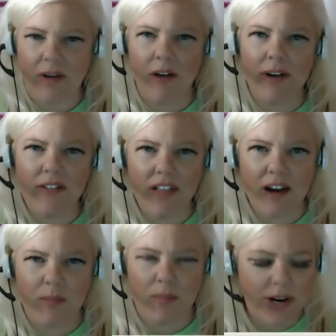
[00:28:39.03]
we have a lot of
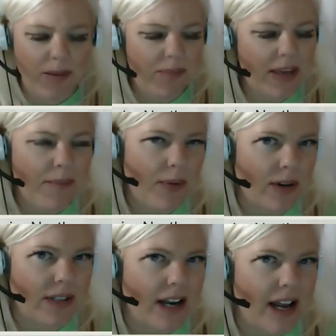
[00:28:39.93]
pretty people
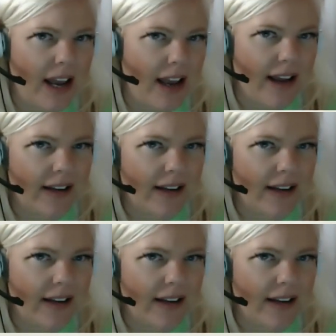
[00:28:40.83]
today.